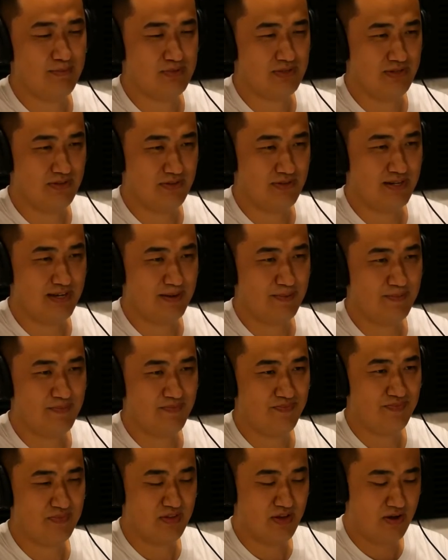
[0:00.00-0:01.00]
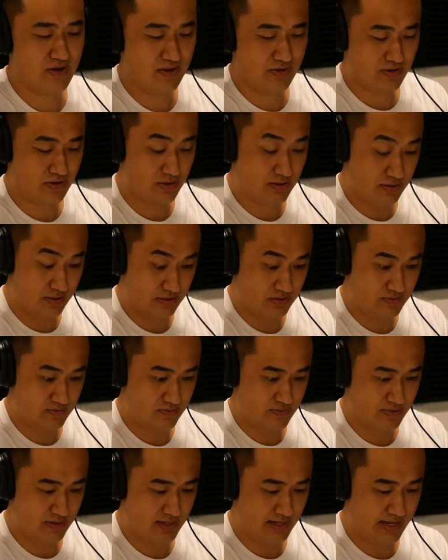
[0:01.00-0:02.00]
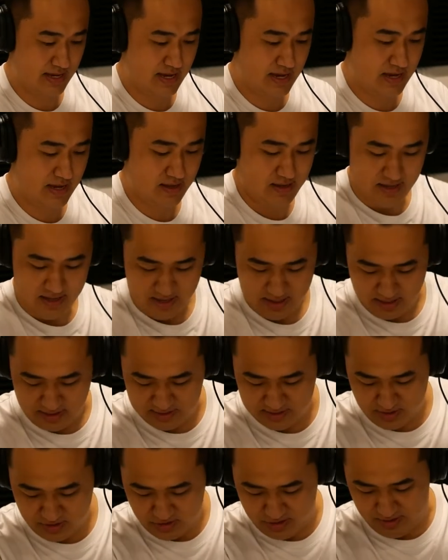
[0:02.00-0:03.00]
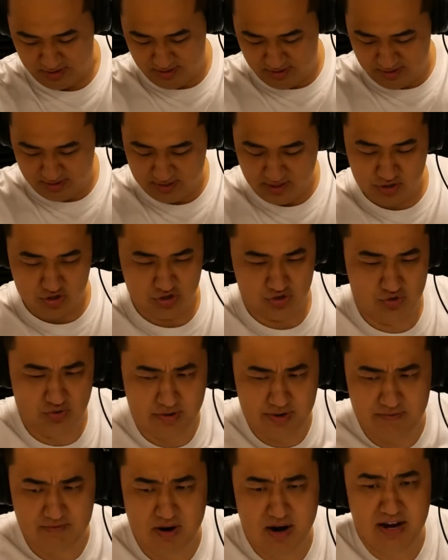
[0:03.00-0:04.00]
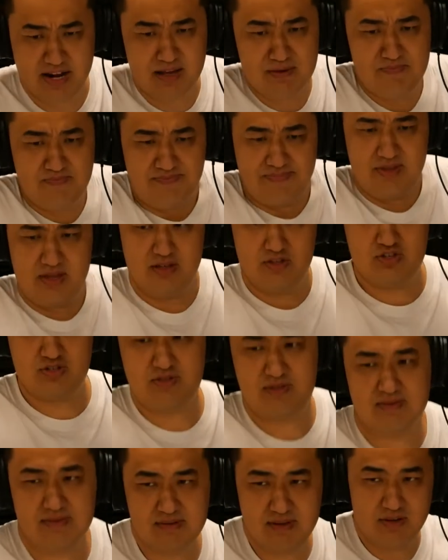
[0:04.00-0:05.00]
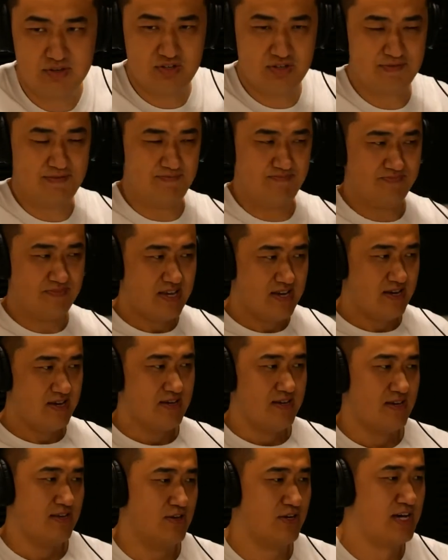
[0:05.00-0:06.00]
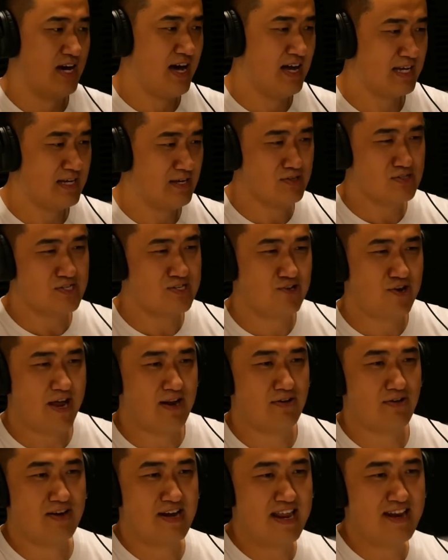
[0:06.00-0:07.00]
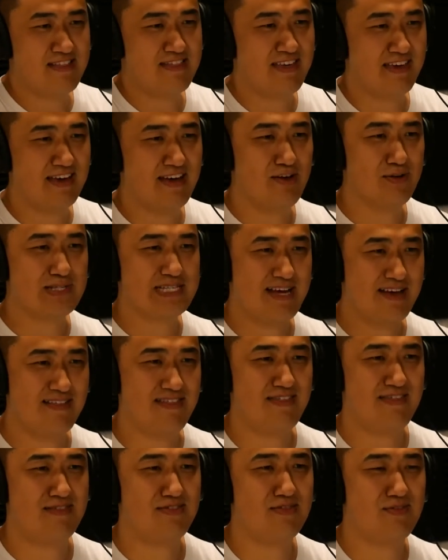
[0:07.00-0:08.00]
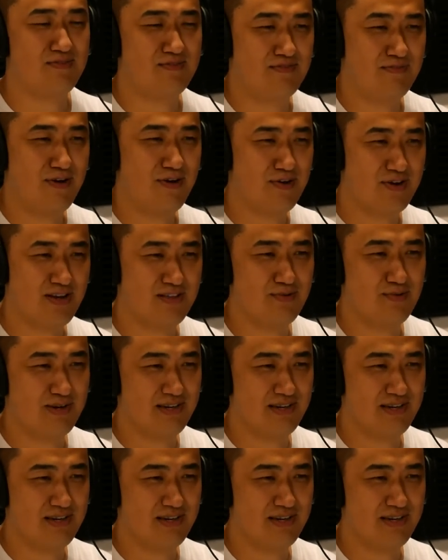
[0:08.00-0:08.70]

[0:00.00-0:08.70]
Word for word: Absolutely. Yeah. No, it's really uh, such a such a joy riding. You just you just you can't concentrate on anything else other than the road. Exactly.